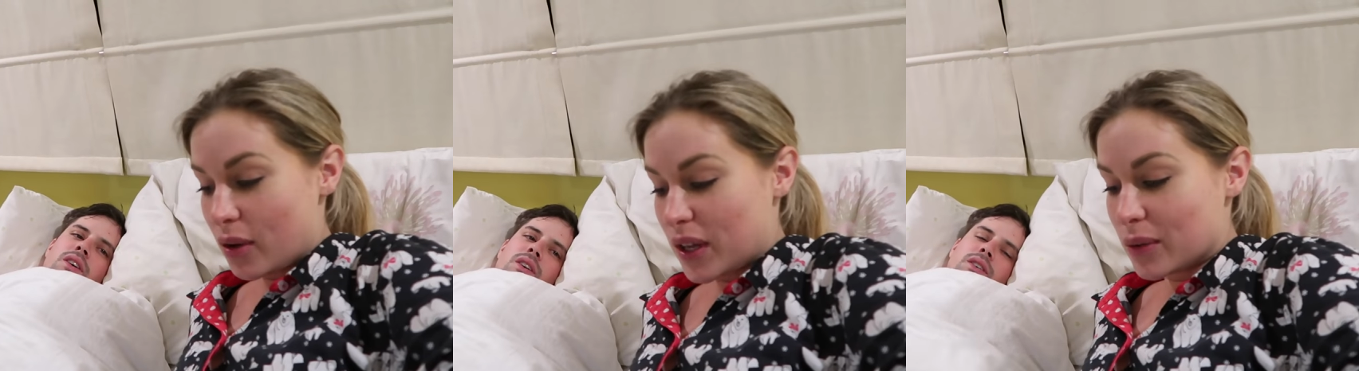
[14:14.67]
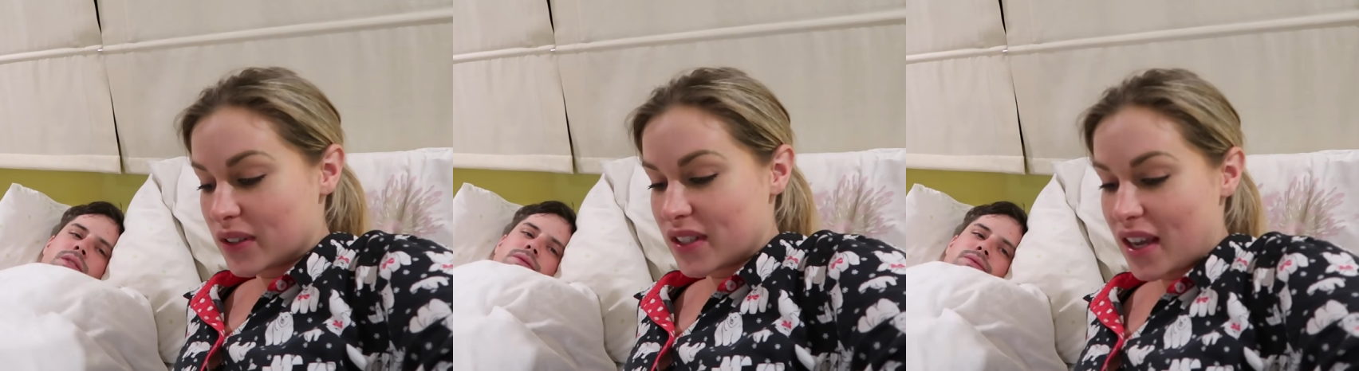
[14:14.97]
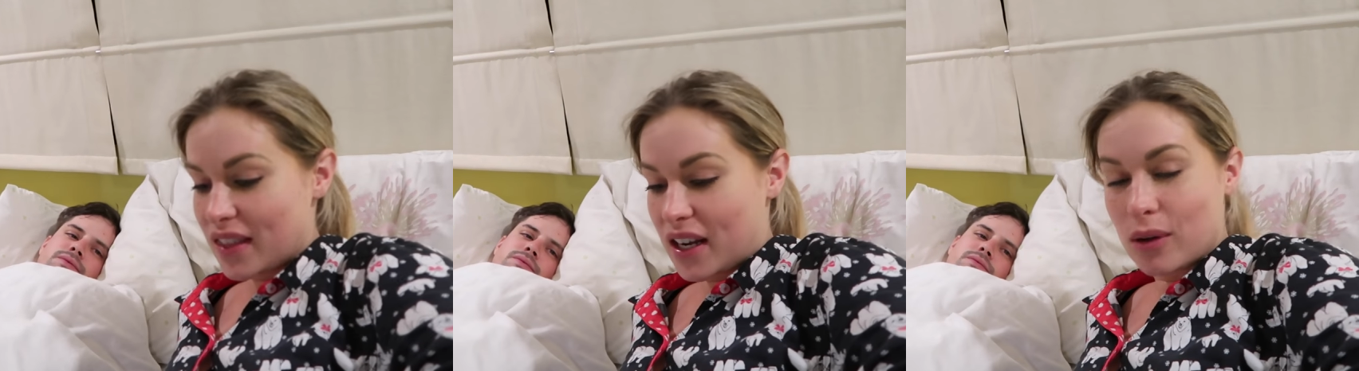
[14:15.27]
Speaker 1: he was
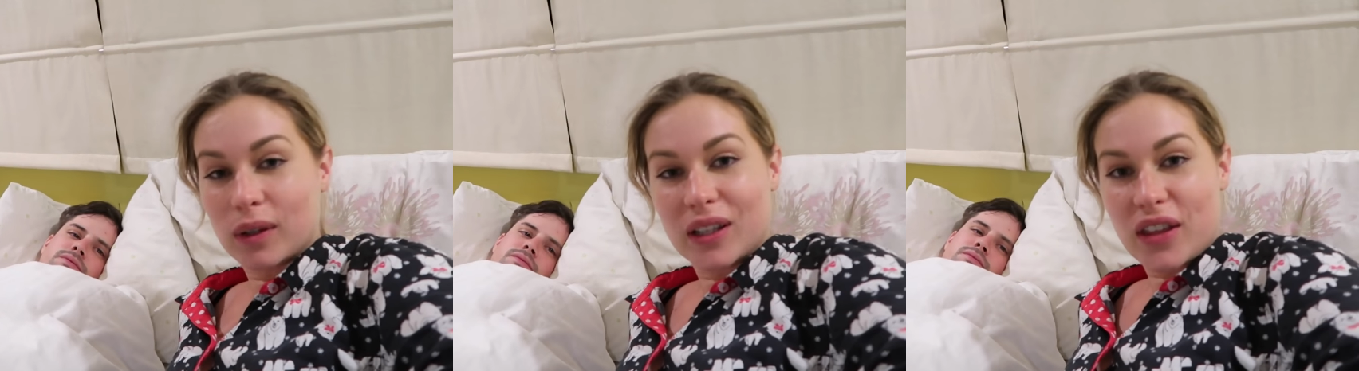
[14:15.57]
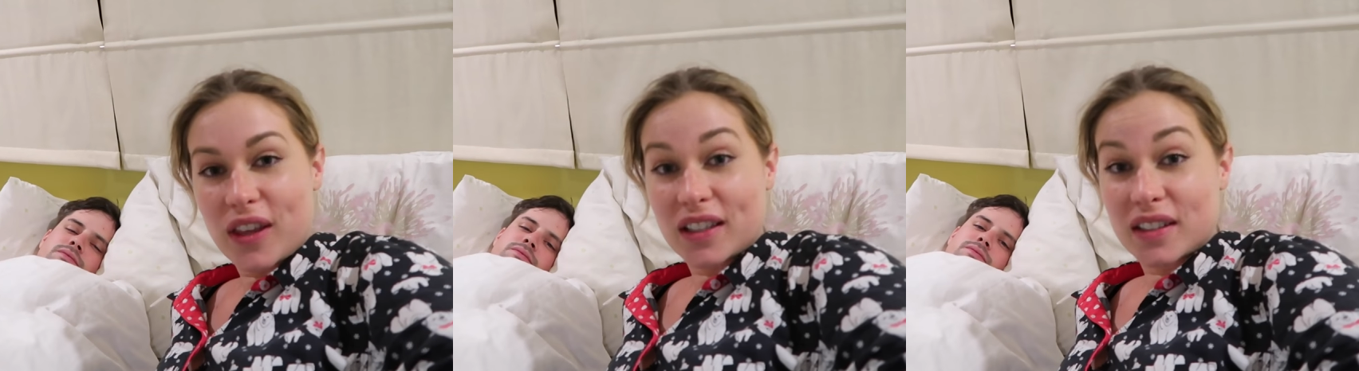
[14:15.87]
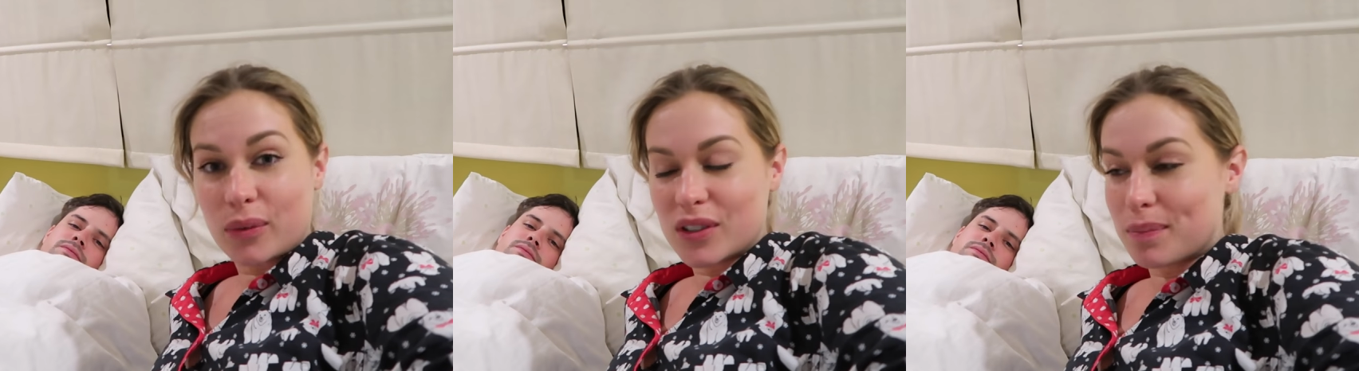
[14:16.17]
saying that he really
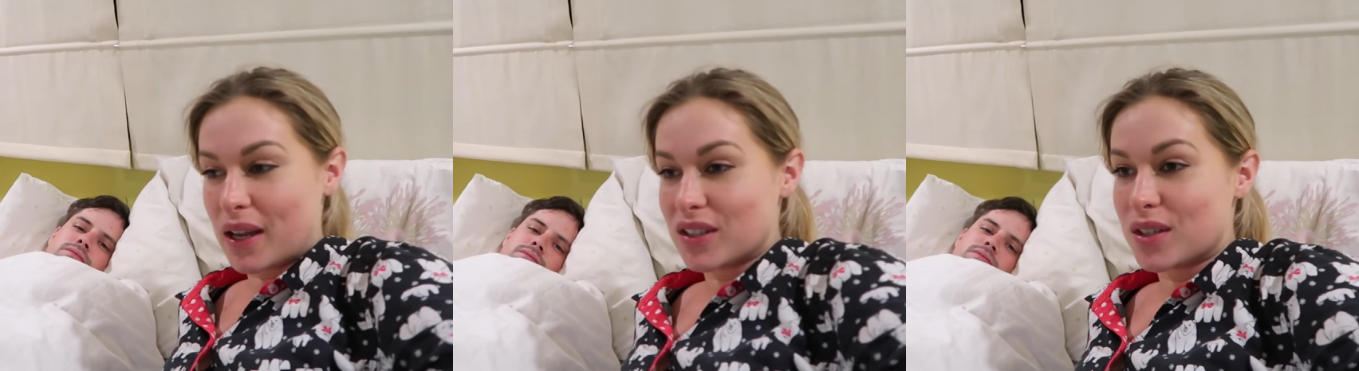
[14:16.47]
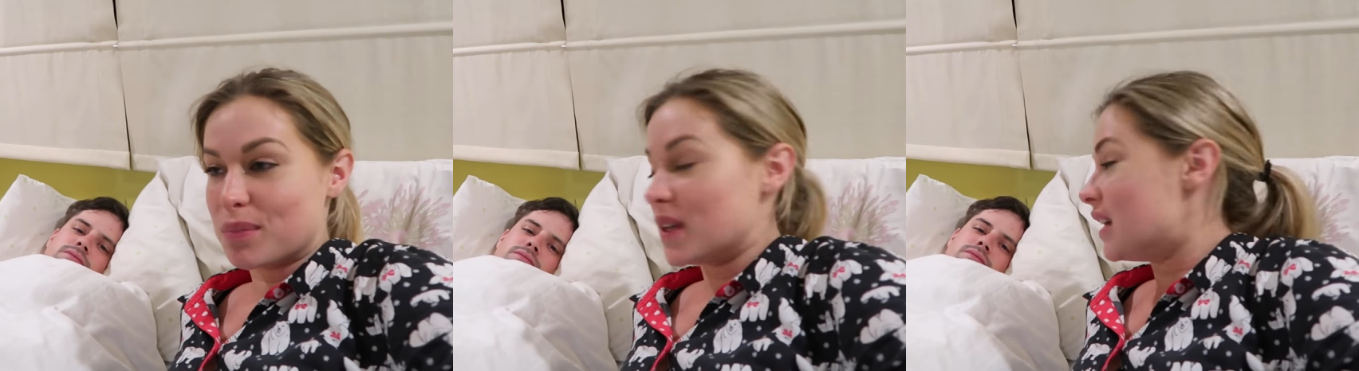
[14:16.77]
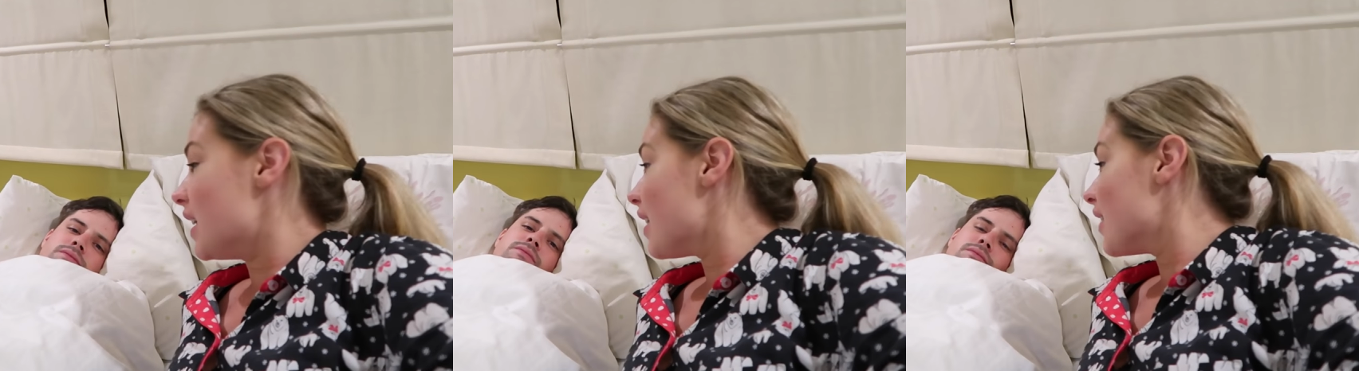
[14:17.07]
thinks it was meant to
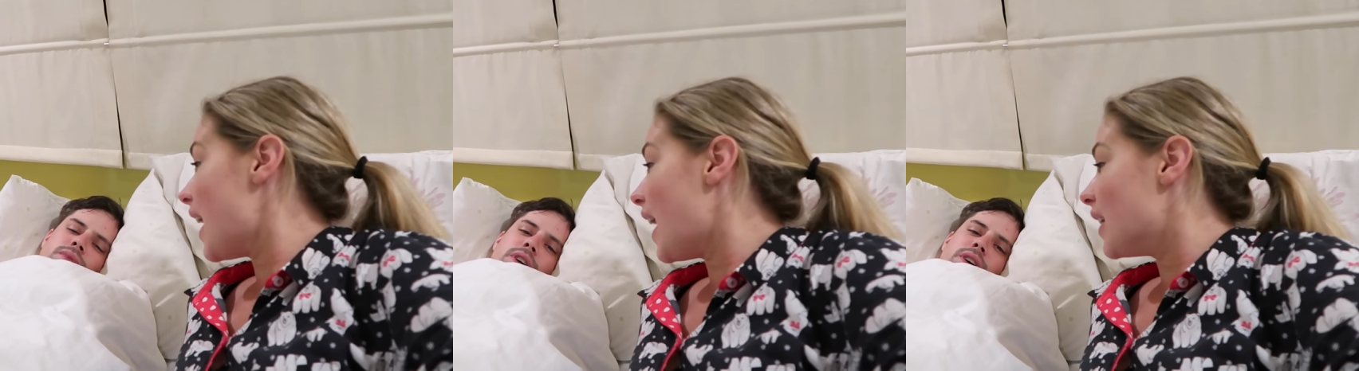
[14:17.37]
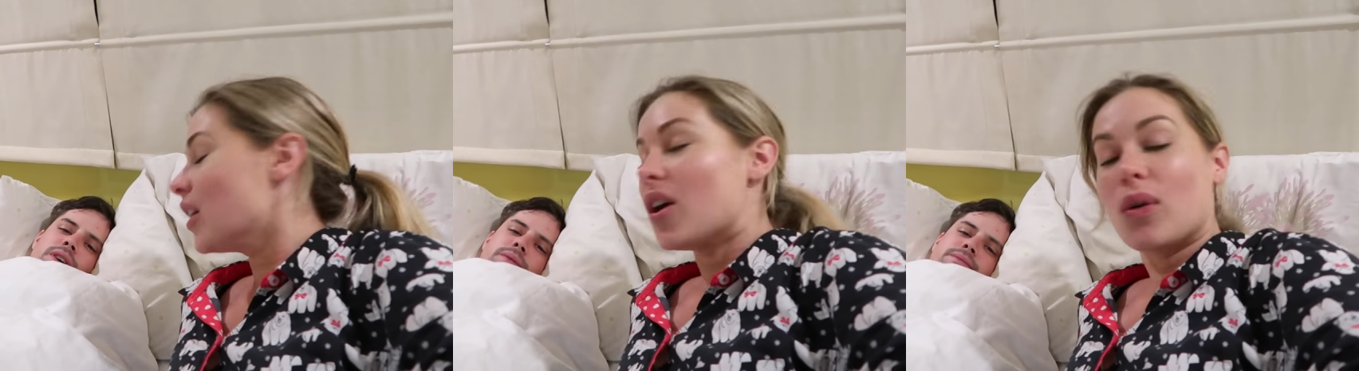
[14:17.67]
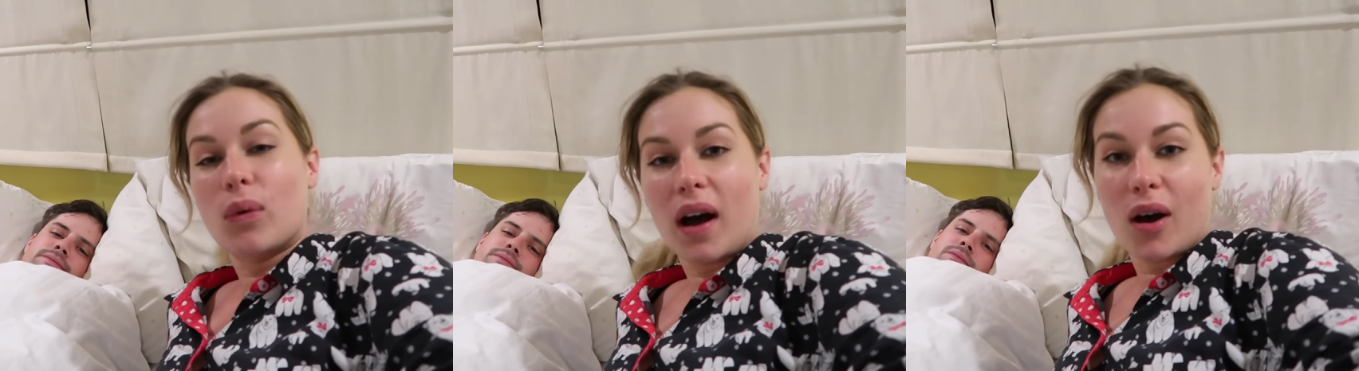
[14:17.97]
be that
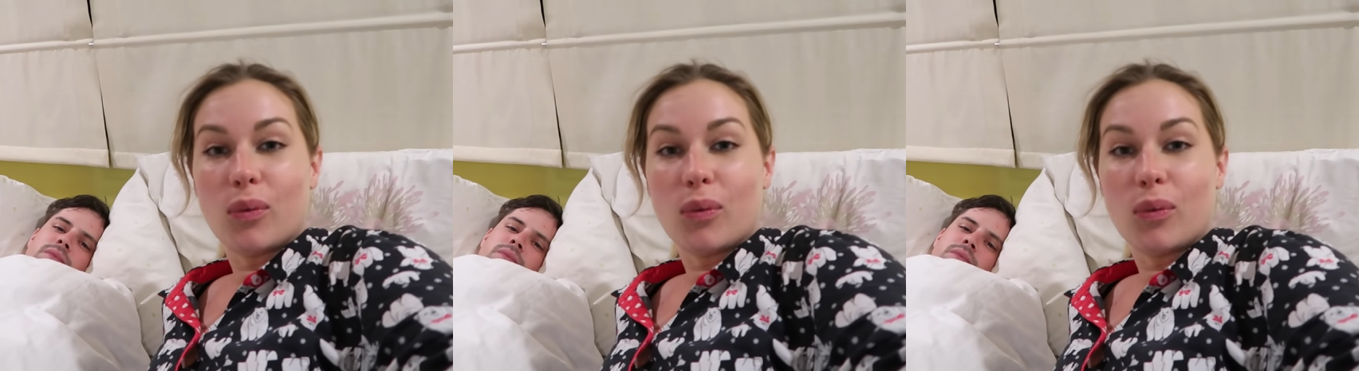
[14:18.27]
yeah.